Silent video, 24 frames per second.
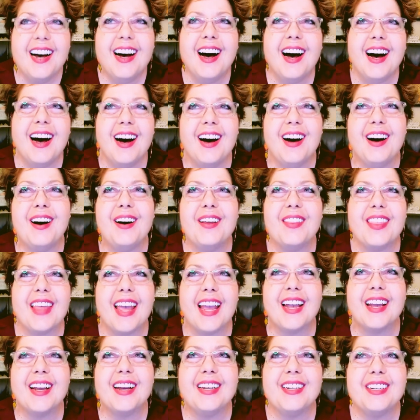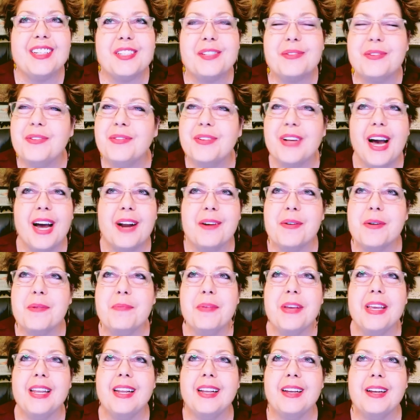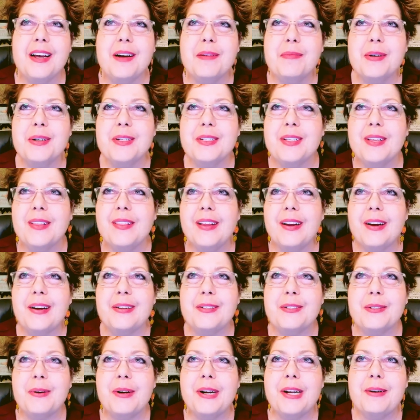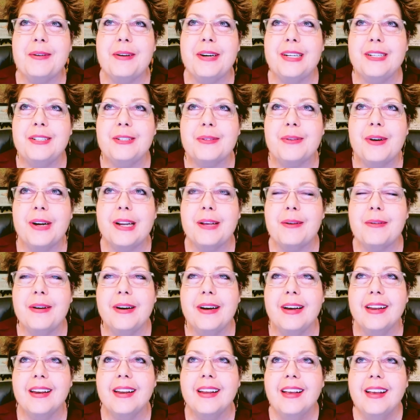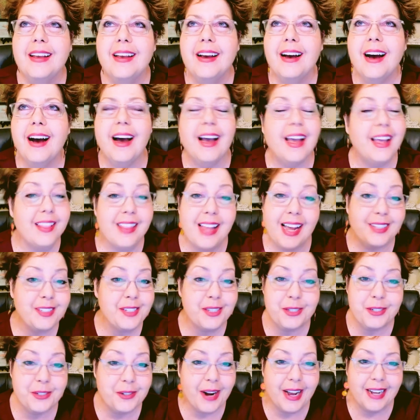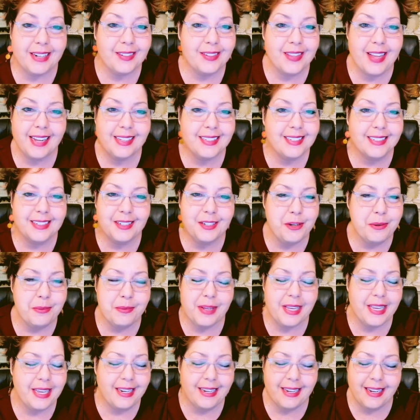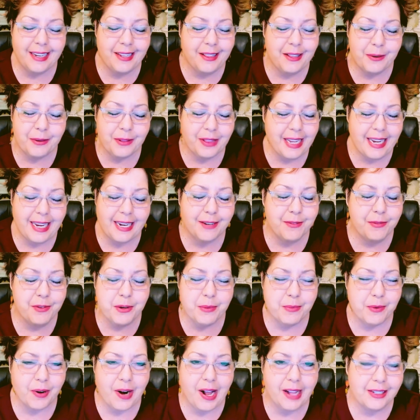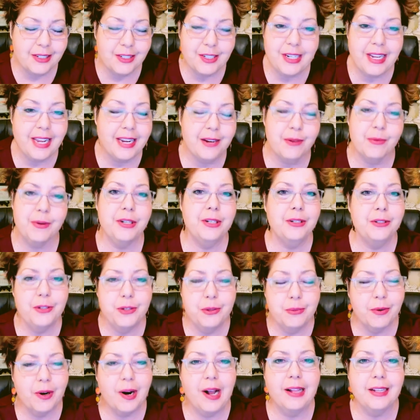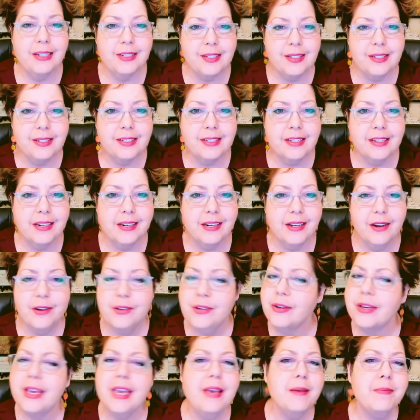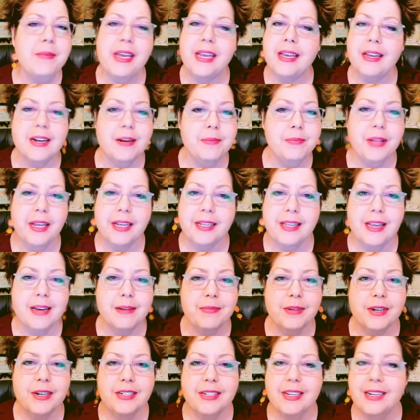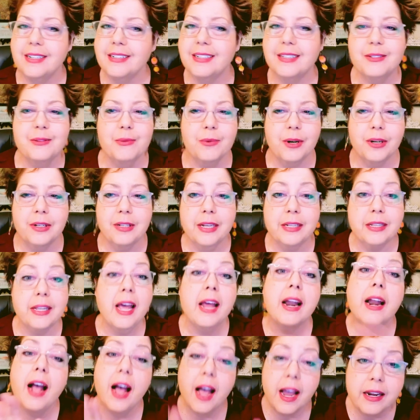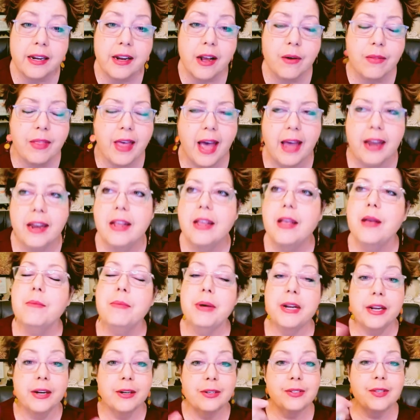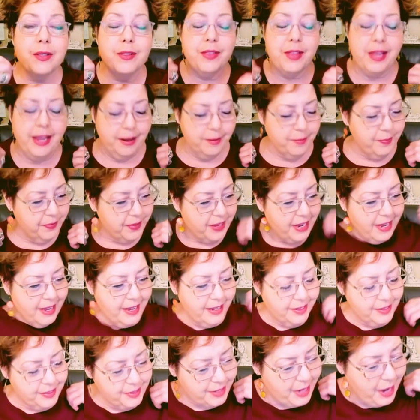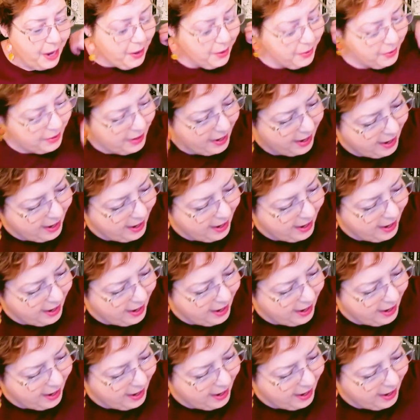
Oh, thank goodness we've got repeating numbers in there, 2121. And that's a stretch. That's in the land of numerology. Any real numerologist is going to go, you can't make it up like that, Bernadette. It doesn't work like that. I know that. But here's the thing. So,